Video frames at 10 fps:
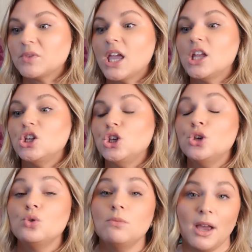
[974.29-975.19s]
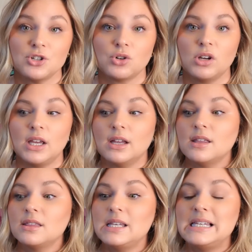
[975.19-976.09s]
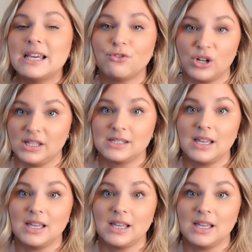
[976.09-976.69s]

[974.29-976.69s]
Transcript: and you measuring the difference